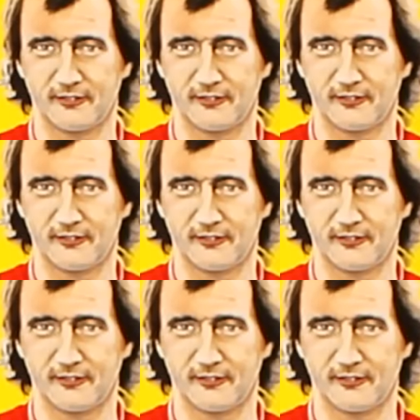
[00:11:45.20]

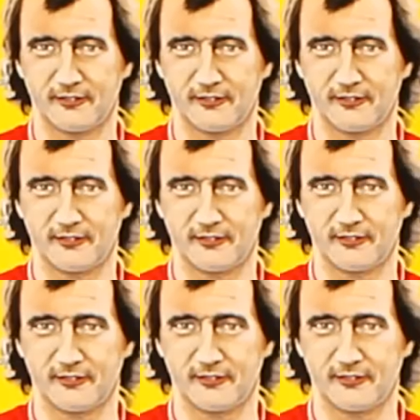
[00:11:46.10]

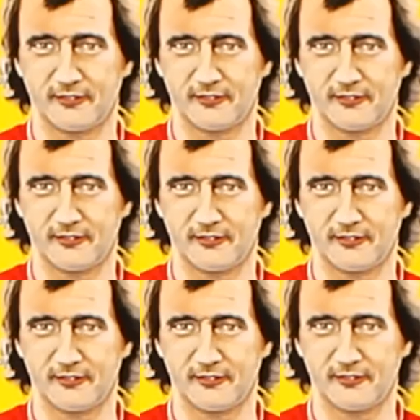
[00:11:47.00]

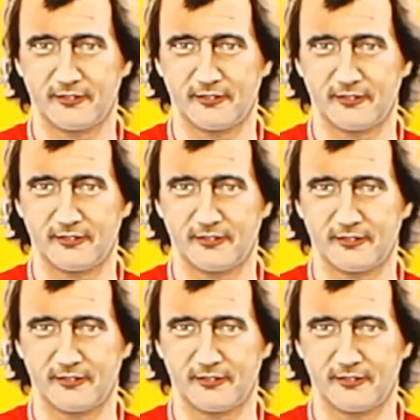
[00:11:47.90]
[no speech]